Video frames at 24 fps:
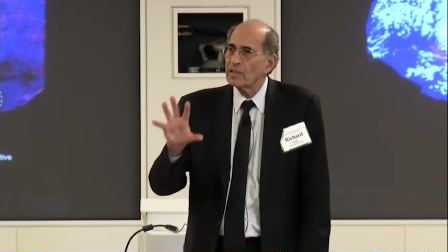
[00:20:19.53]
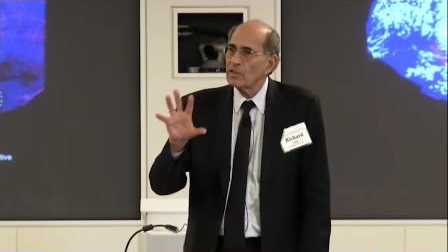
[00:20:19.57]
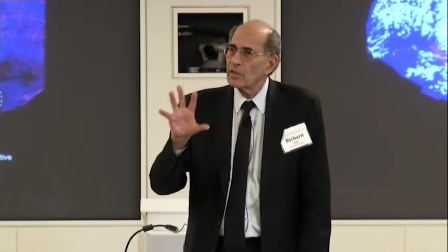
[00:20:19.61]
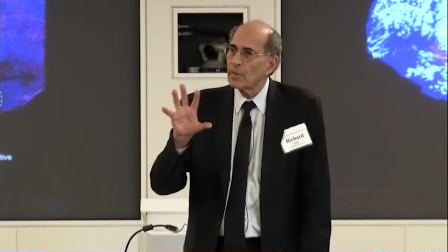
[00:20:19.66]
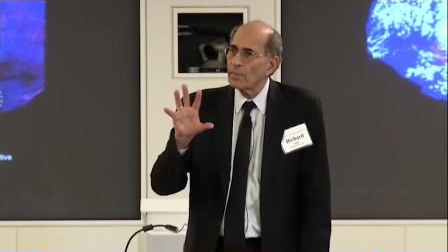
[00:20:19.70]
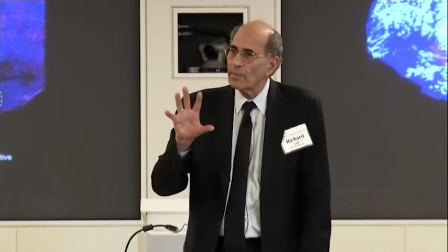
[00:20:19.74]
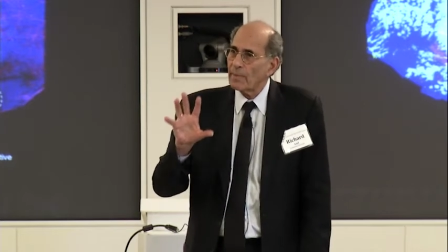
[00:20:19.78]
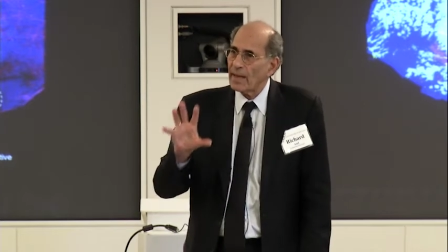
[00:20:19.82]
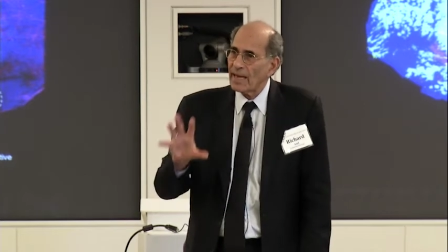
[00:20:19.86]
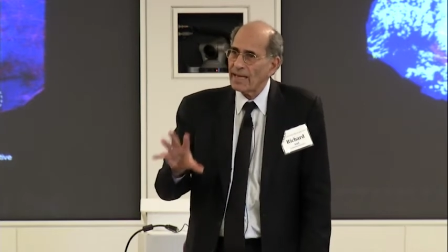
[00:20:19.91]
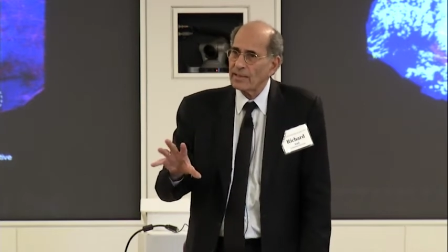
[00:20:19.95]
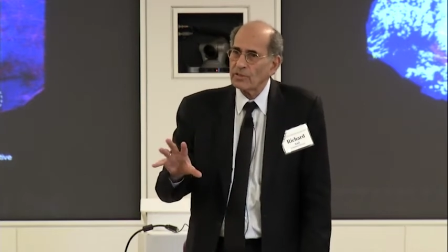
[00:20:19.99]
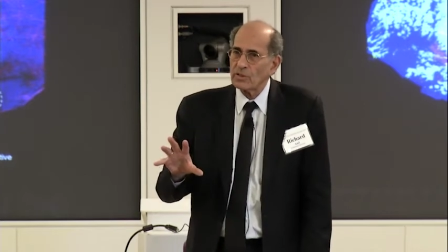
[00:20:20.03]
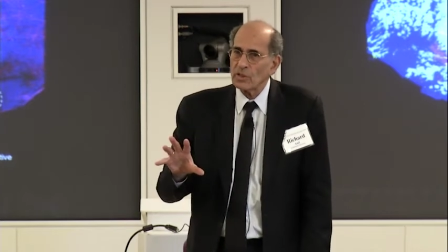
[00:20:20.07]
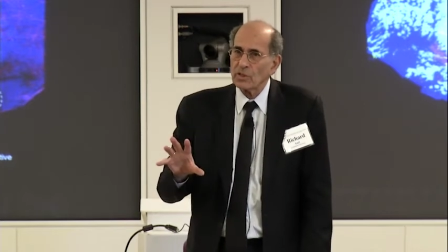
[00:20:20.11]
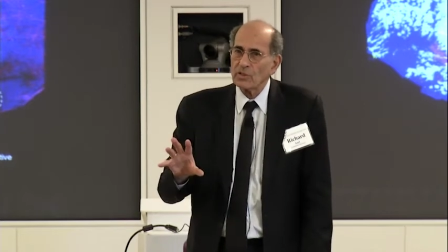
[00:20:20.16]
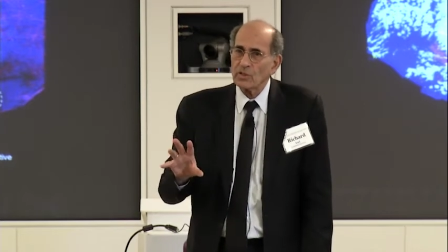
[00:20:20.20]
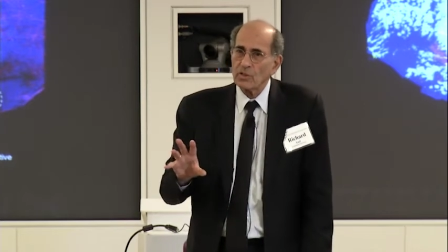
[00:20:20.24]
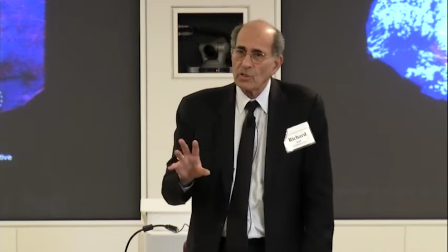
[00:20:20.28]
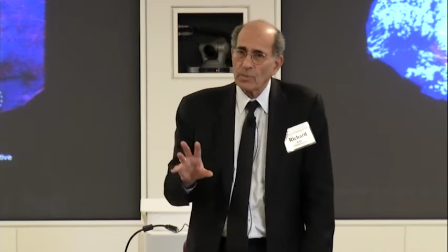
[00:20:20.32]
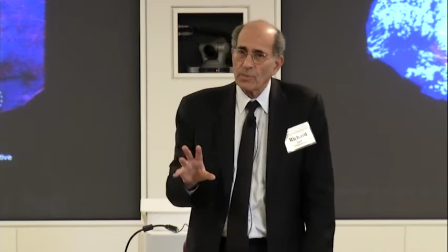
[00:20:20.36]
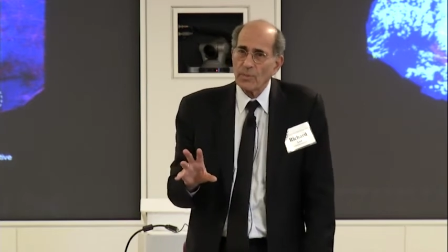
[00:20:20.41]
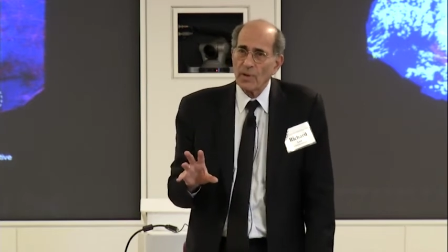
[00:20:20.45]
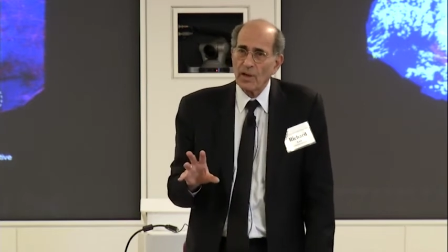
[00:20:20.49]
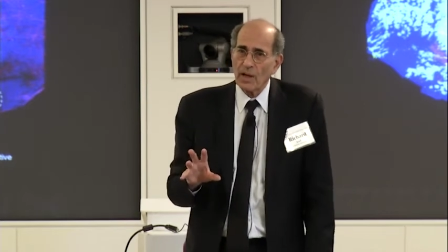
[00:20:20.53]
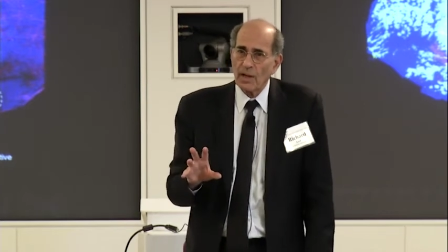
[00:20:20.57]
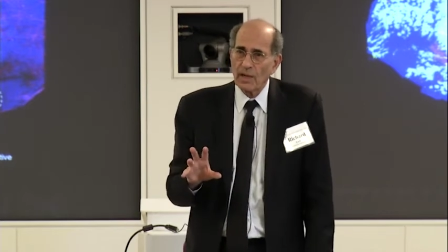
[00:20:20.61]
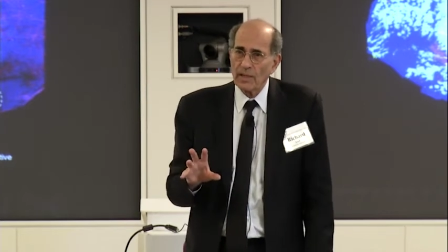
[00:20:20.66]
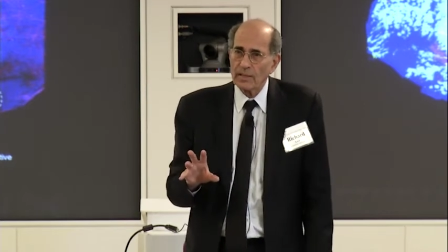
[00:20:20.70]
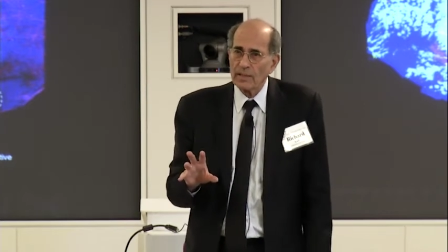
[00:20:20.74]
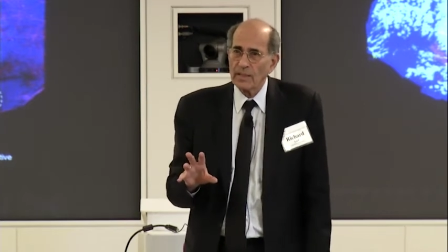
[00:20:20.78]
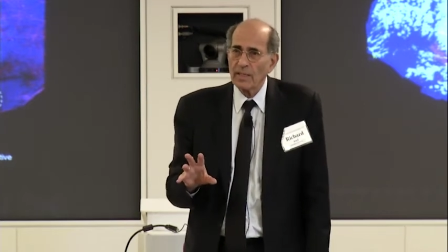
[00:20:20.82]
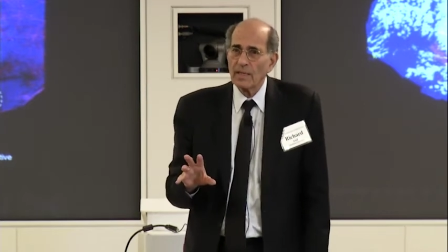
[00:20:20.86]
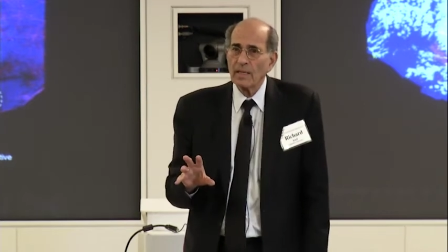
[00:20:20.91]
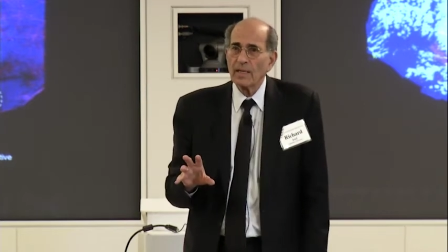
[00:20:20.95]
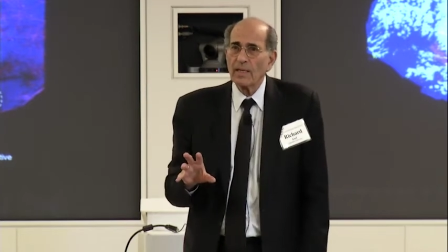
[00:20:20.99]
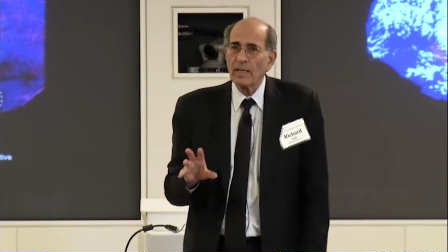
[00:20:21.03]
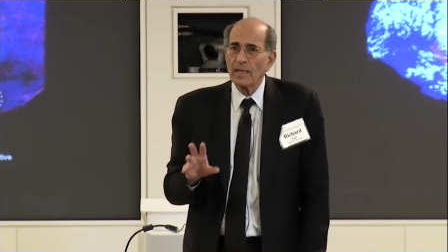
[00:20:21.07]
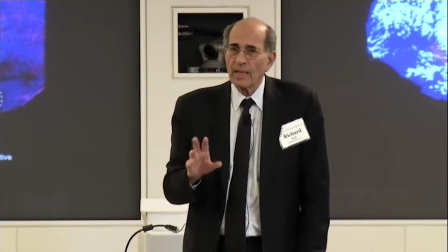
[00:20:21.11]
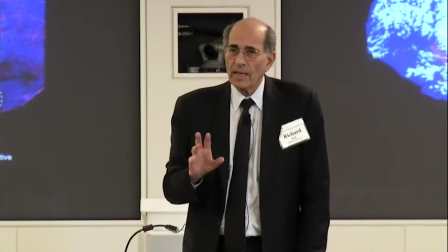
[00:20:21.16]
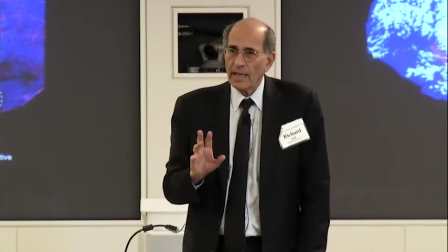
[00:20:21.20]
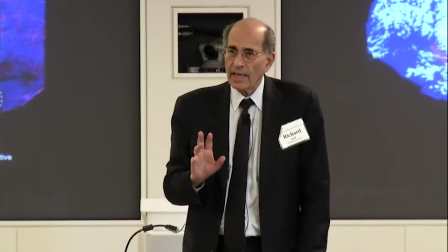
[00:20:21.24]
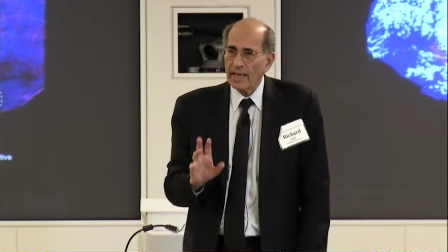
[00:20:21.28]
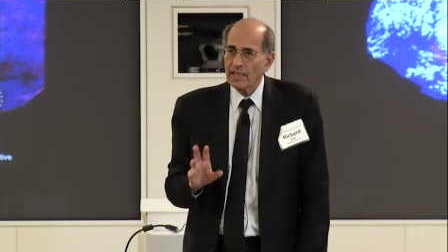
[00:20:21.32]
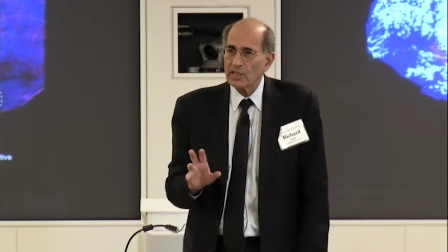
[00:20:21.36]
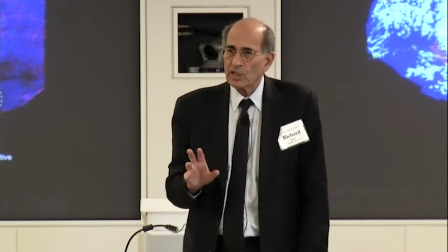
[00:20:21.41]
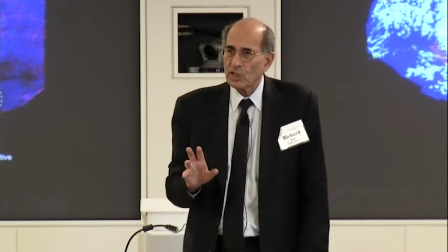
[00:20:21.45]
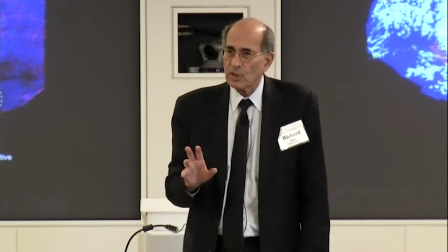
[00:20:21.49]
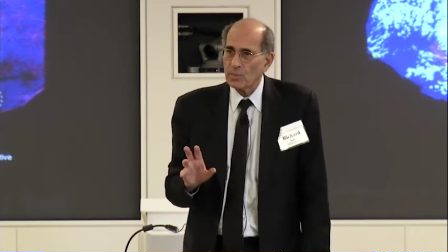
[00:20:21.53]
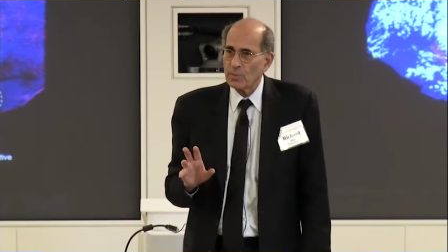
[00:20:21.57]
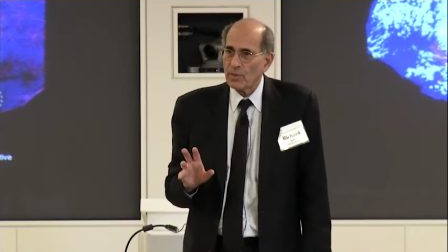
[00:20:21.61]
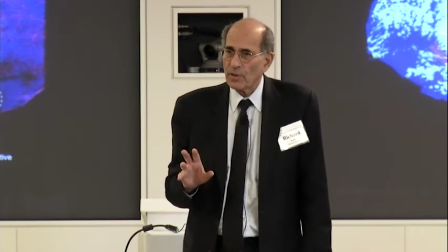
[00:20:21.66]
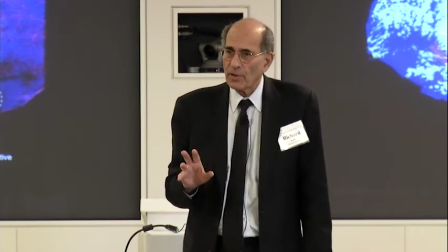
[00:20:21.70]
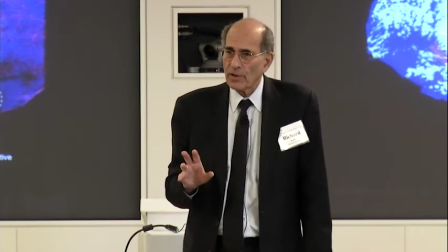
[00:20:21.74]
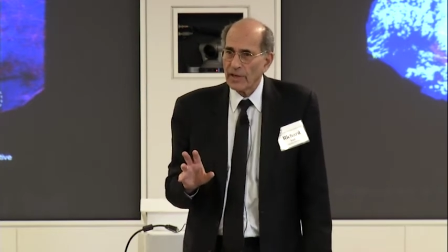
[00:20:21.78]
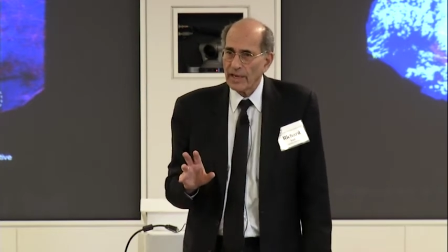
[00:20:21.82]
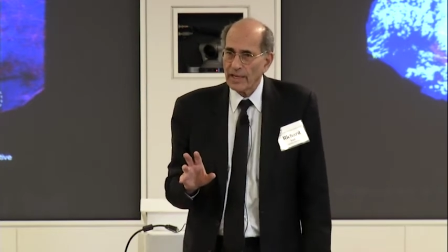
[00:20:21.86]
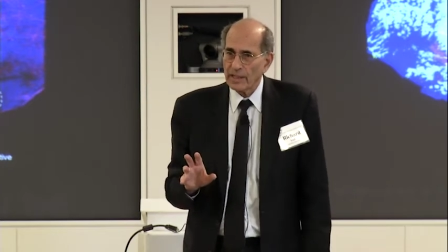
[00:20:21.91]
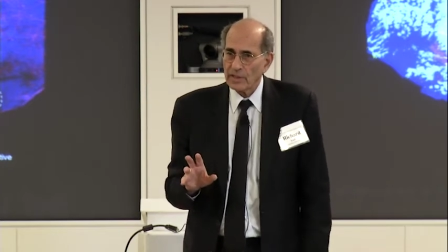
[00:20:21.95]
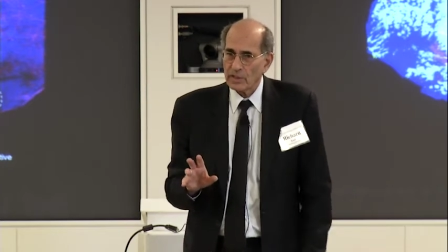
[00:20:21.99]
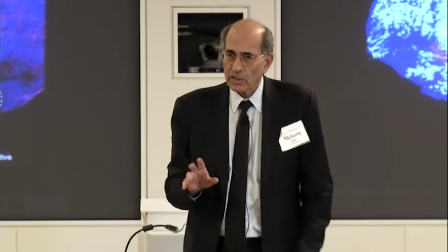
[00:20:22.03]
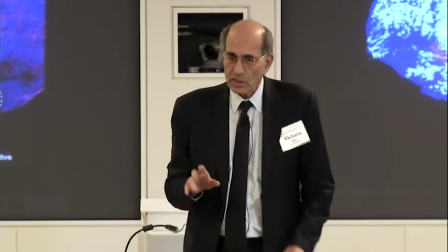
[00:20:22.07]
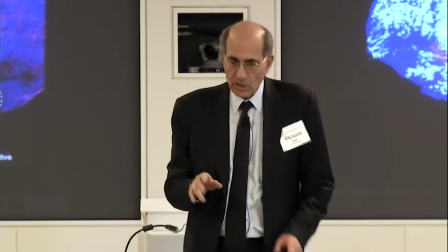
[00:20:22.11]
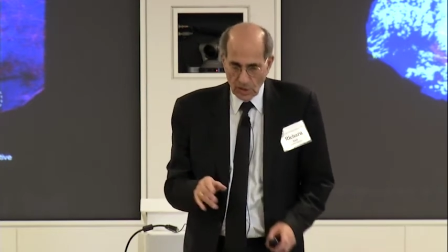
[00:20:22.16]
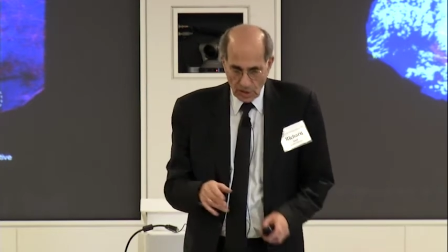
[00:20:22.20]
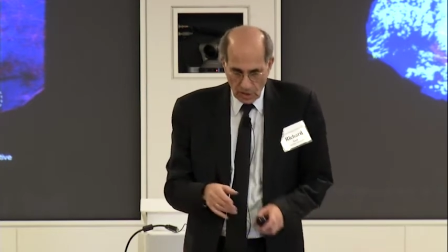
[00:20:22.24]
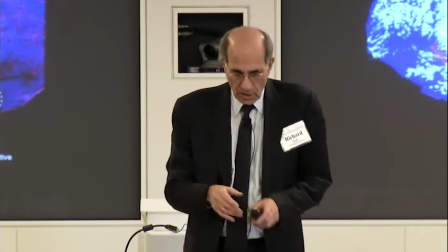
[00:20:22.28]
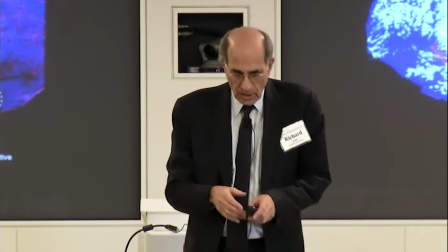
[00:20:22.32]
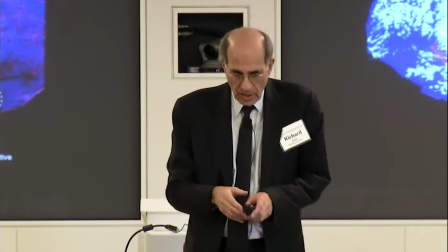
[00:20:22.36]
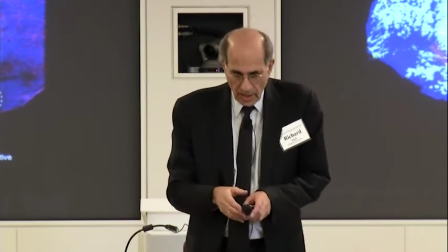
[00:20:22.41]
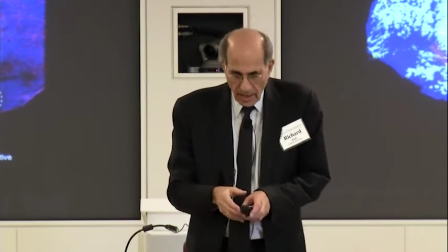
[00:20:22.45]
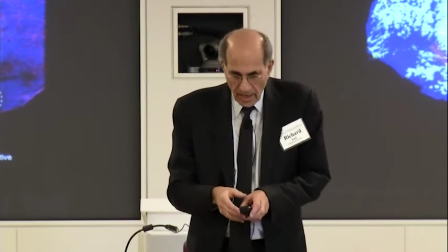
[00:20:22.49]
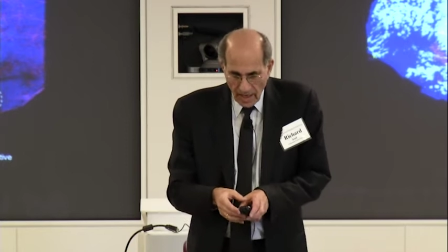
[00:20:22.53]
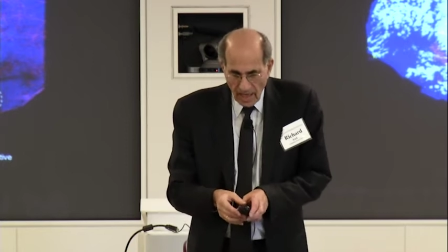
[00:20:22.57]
dependent upon experience.